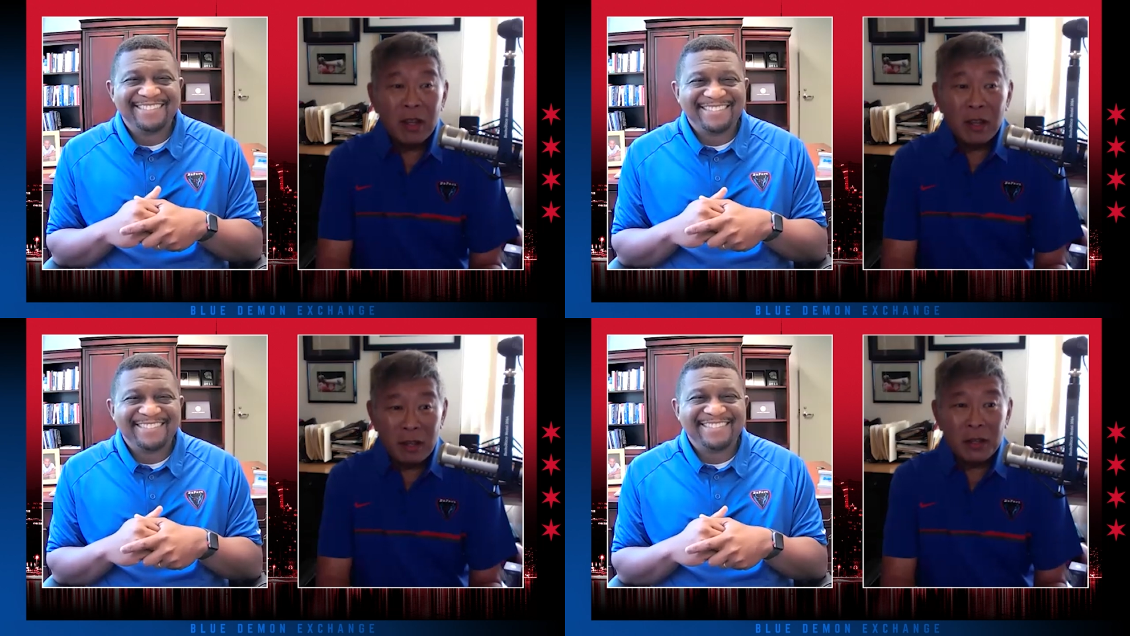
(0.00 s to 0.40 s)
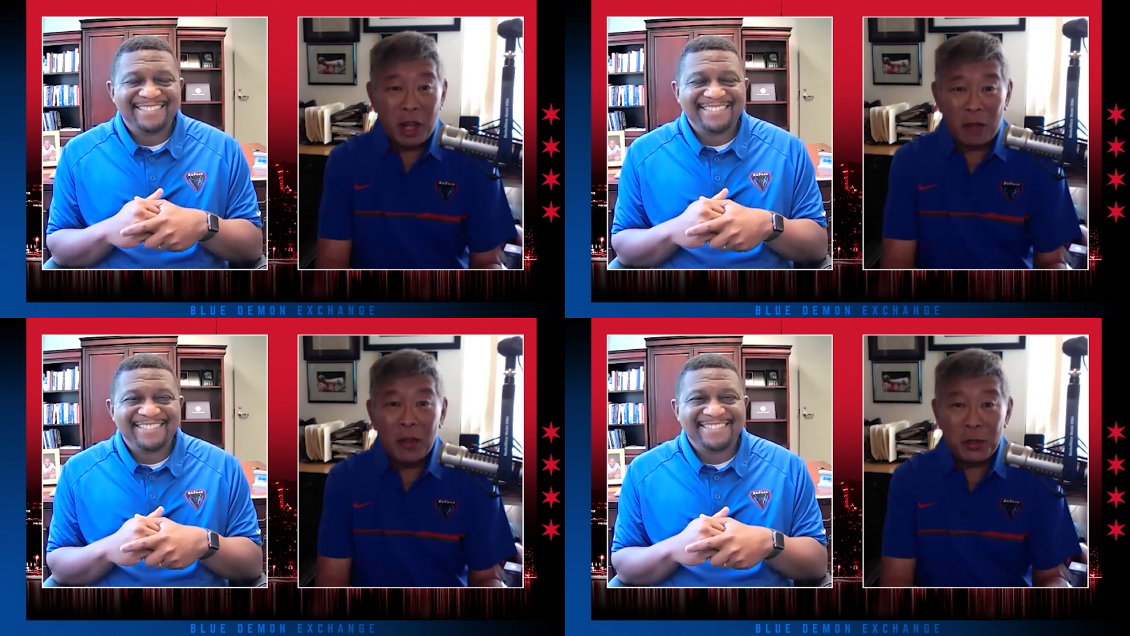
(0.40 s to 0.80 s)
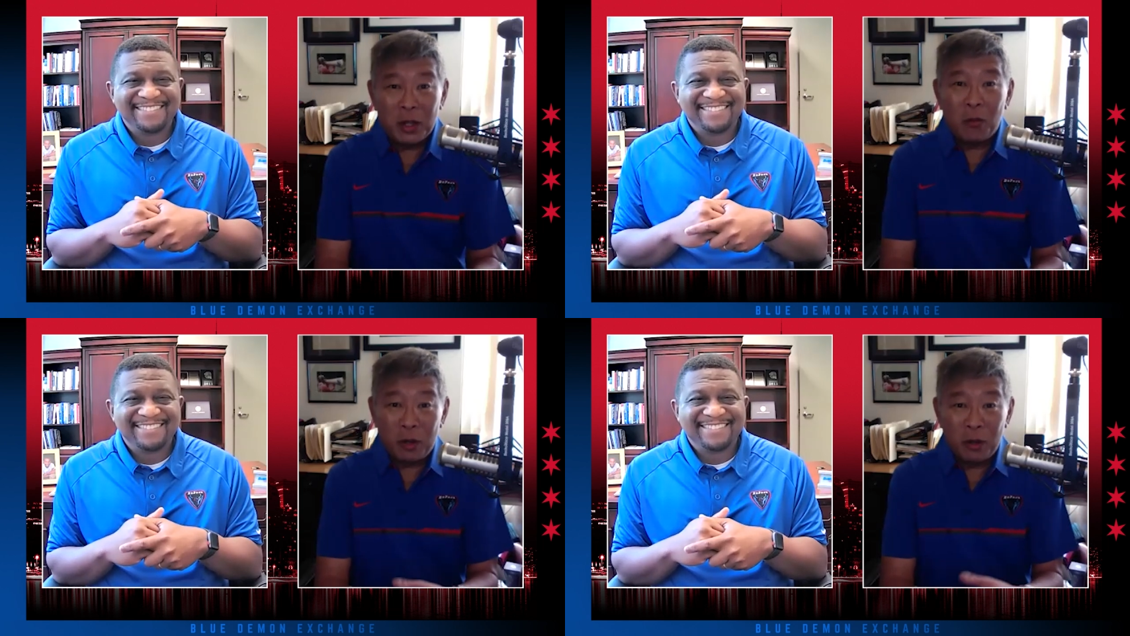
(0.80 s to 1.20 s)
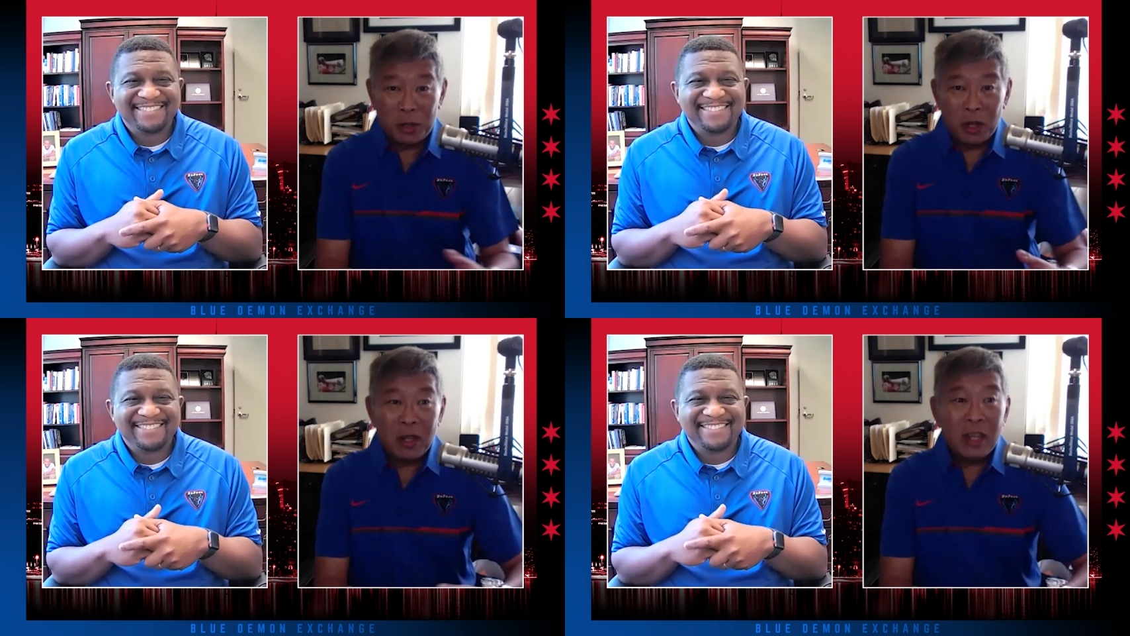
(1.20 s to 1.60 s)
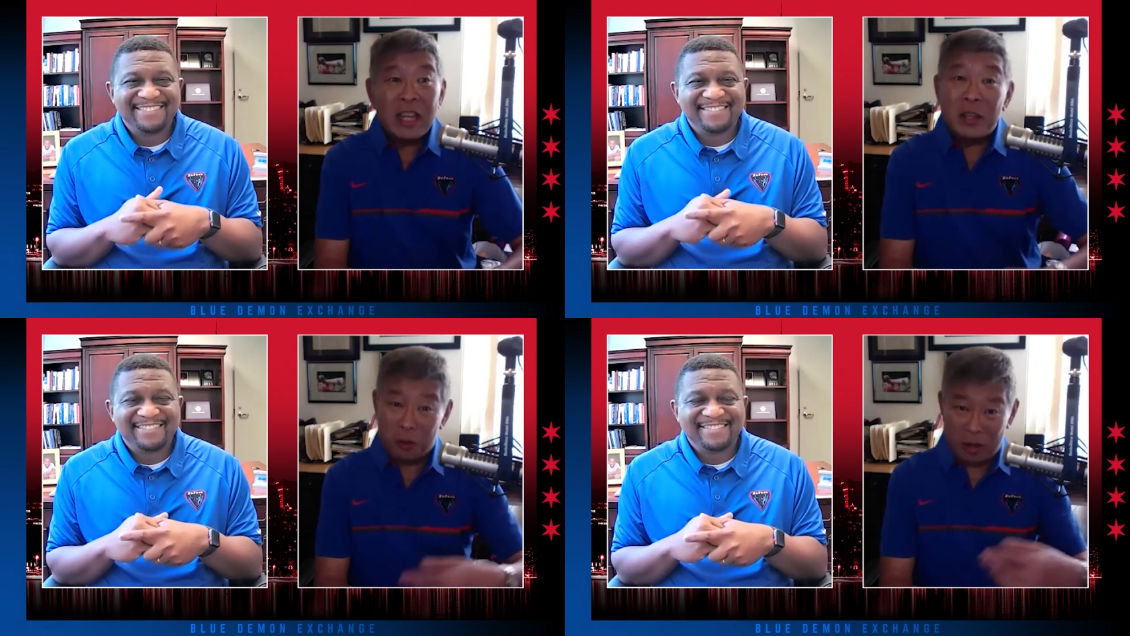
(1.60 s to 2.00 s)
Speaker 1: is having someone who's
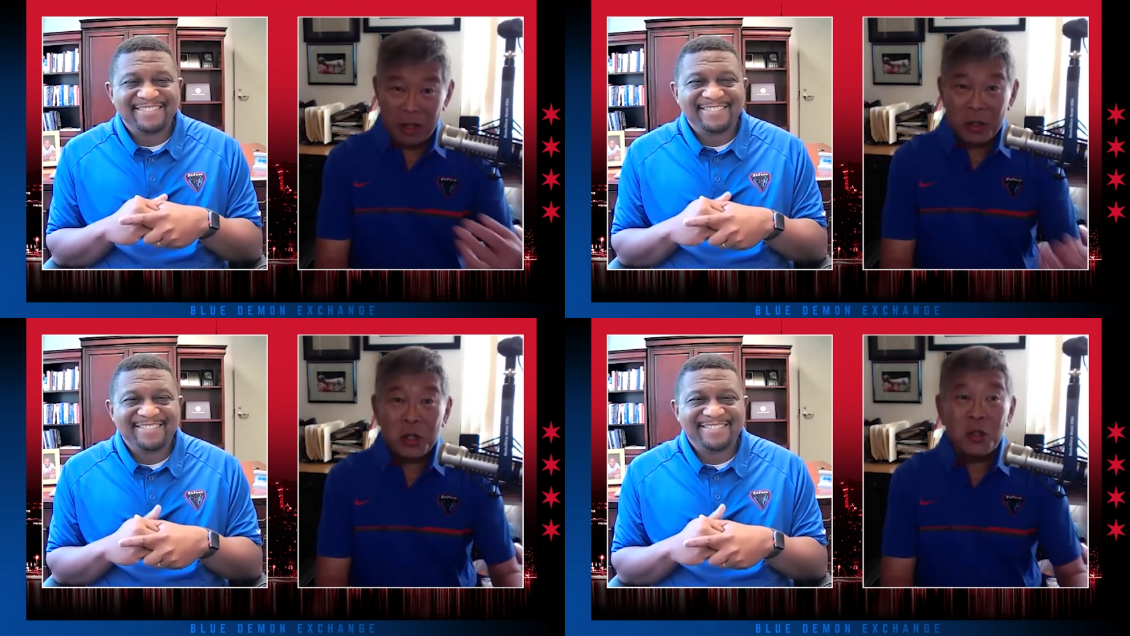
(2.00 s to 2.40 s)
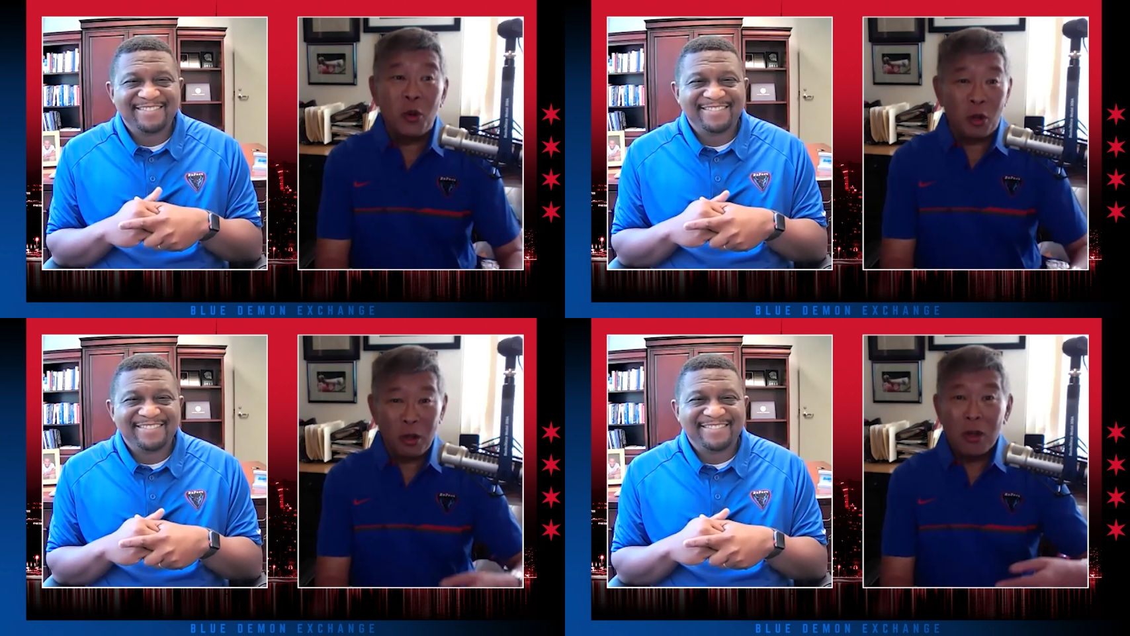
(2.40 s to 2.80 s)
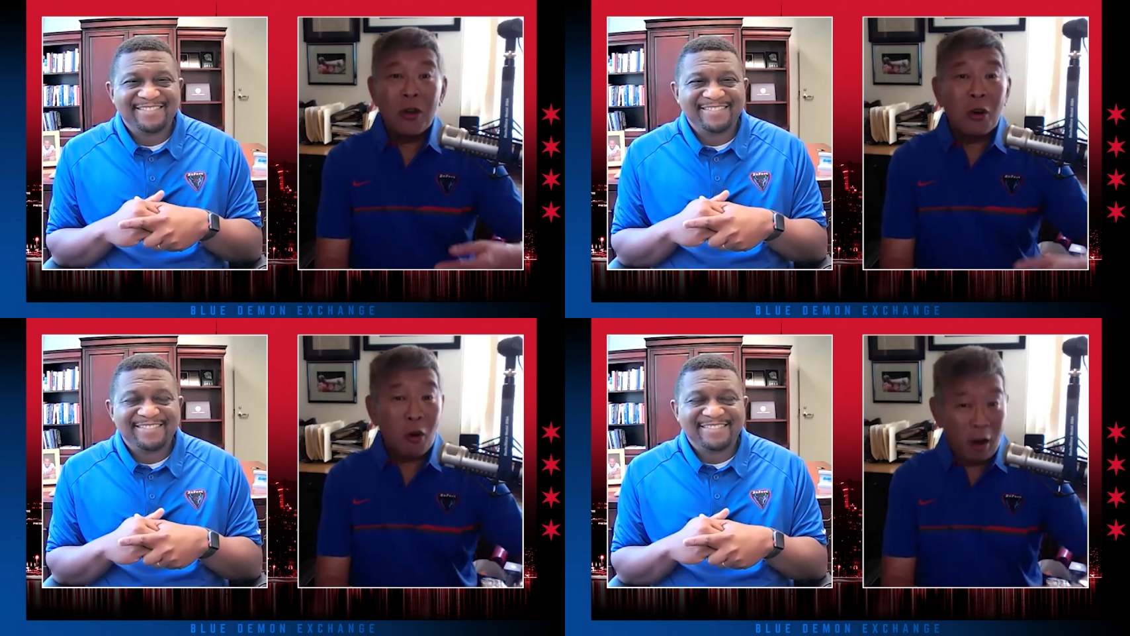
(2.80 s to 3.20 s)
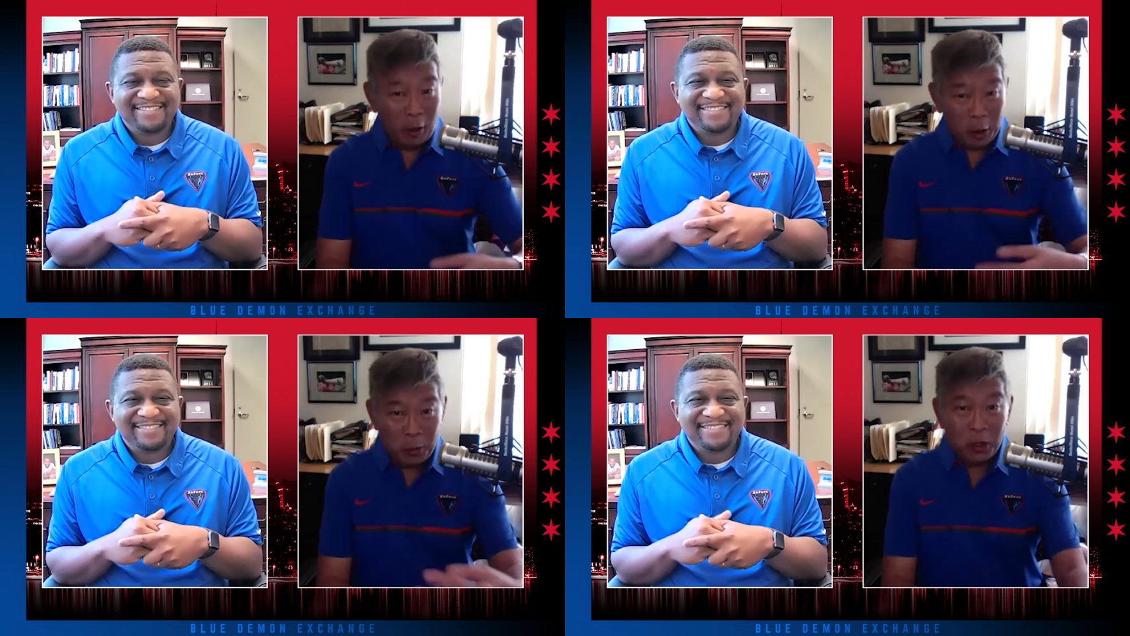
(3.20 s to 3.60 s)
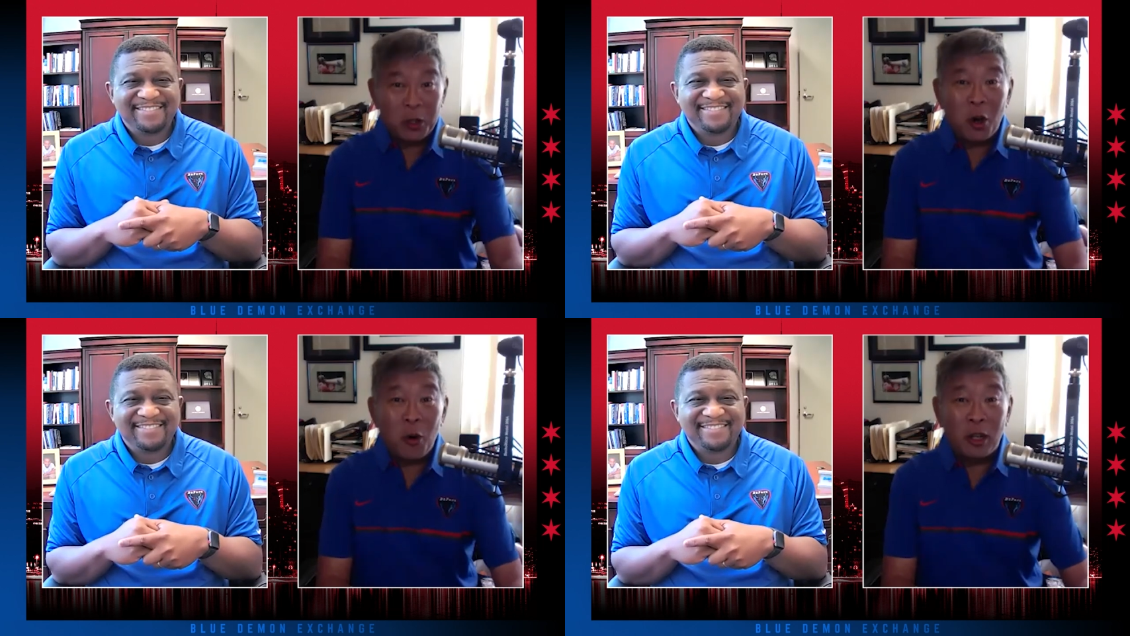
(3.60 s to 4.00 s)
either in school or eligible to
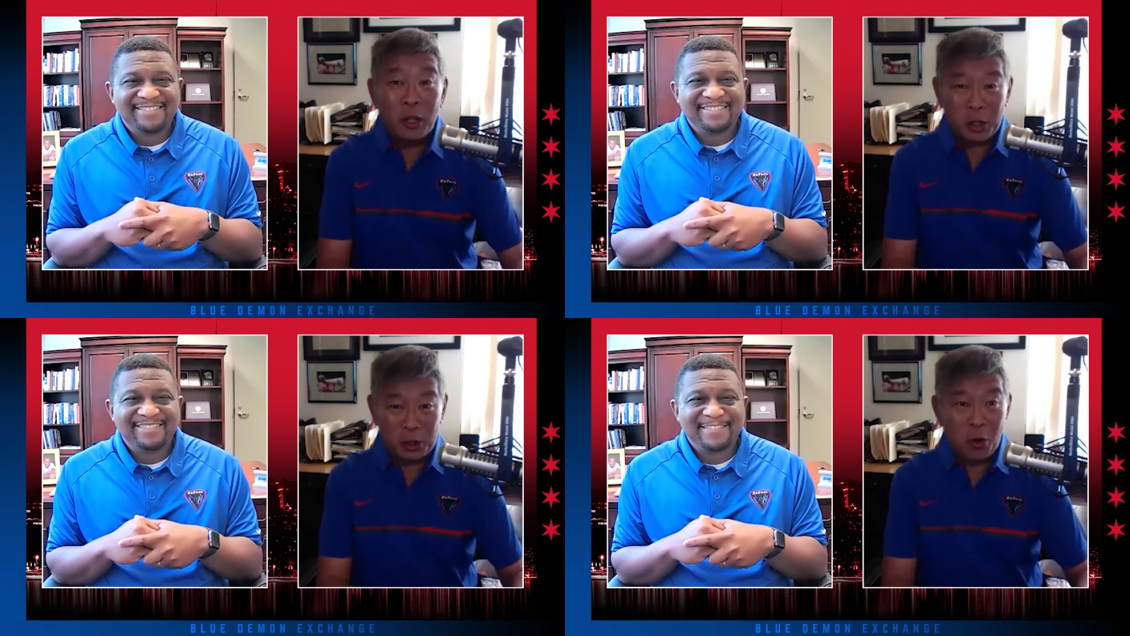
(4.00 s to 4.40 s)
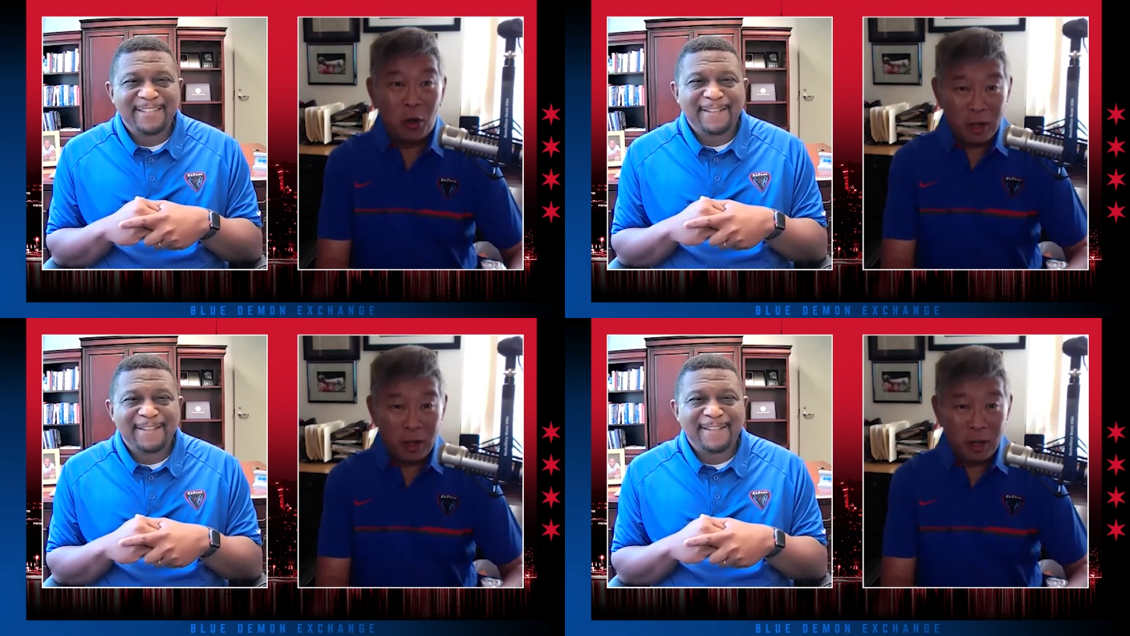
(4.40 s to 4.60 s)
go into school